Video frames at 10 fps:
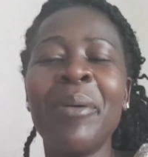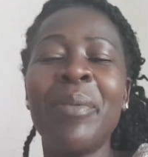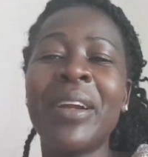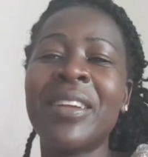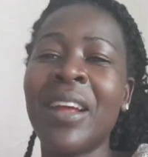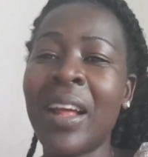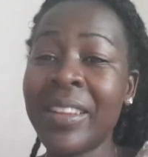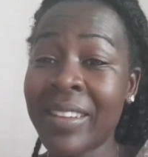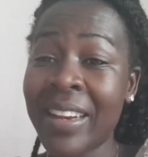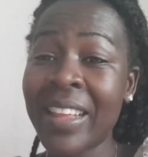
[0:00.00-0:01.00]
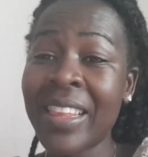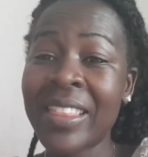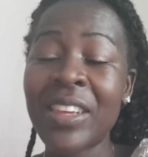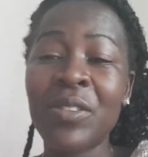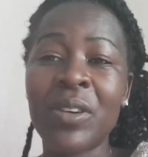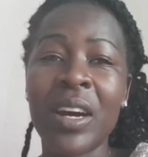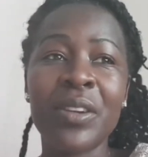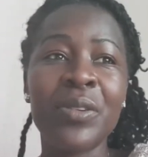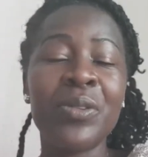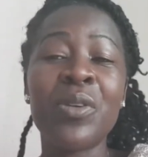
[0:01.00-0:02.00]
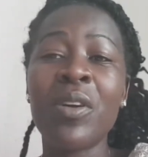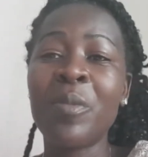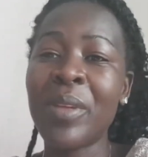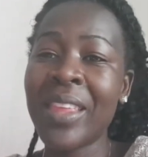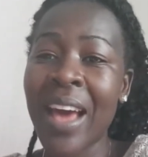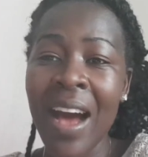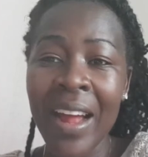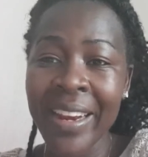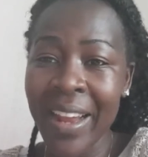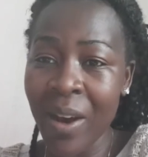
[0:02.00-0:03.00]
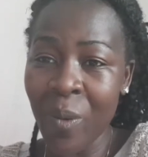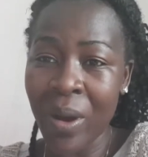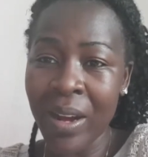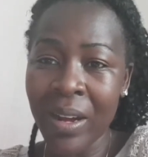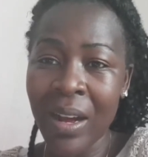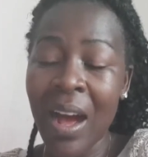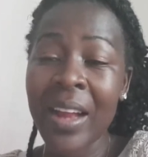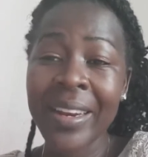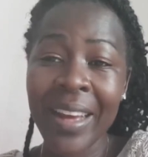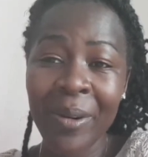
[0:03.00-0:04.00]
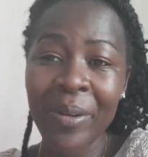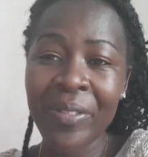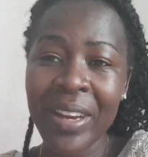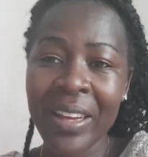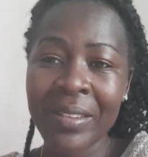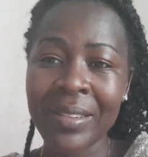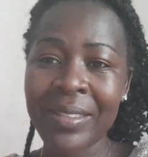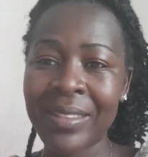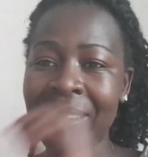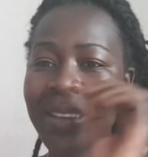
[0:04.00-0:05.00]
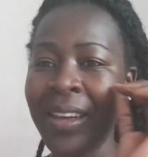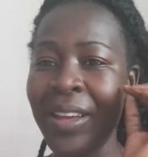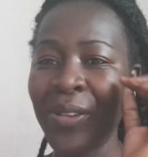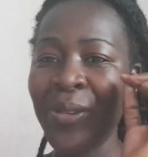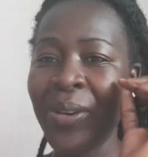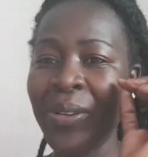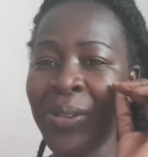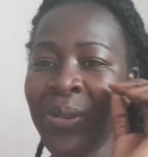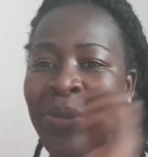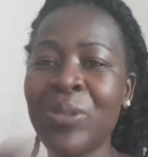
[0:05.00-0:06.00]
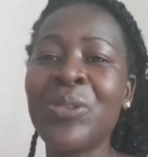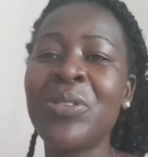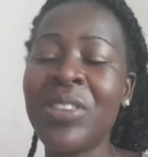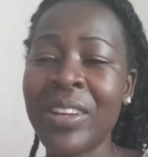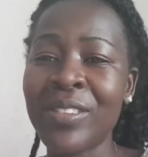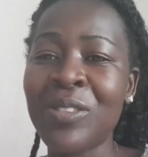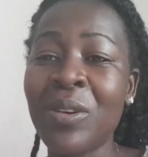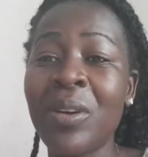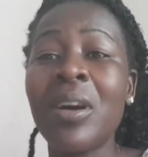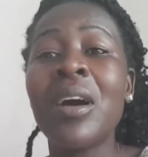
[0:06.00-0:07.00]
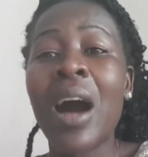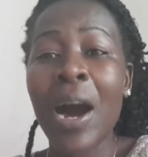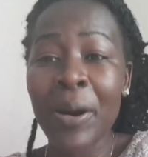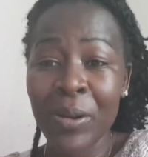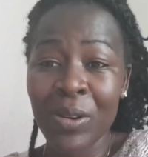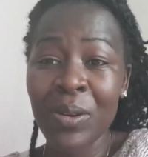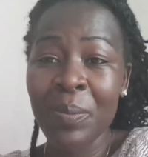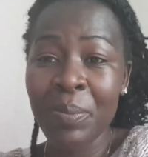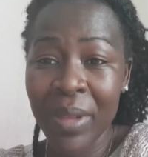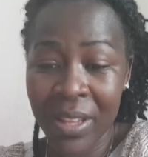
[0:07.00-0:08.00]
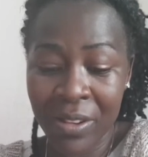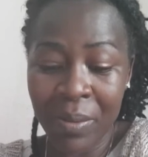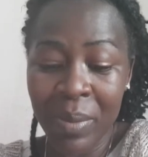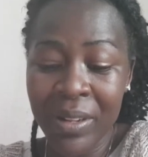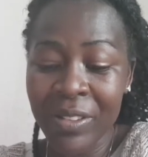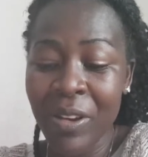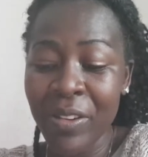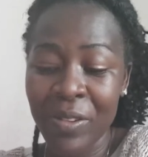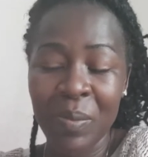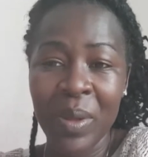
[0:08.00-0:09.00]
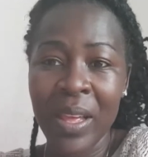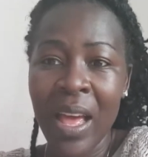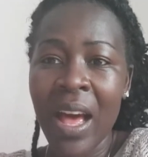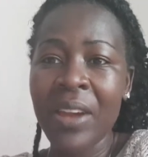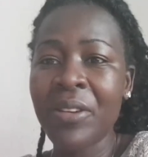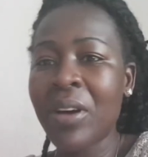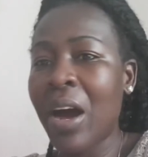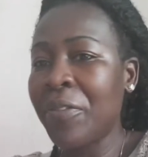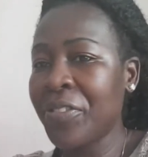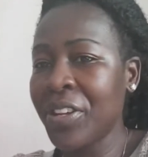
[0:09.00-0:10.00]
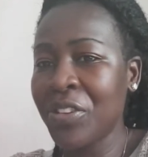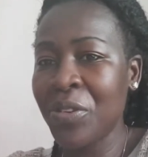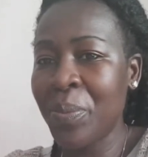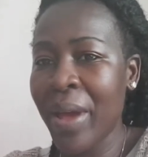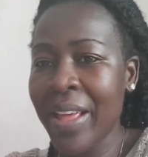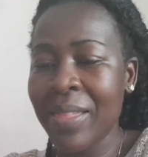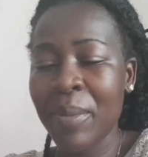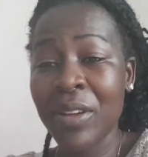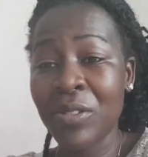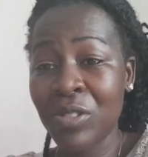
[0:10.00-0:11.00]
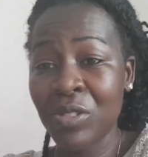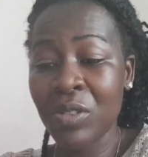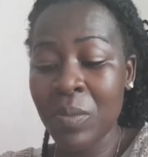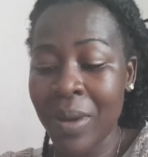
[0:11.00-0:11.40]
But it's another thing you can do. Don't be there an hour of electricity. You just know how big your bill is going to be. I don't know how often you bathe, but you should.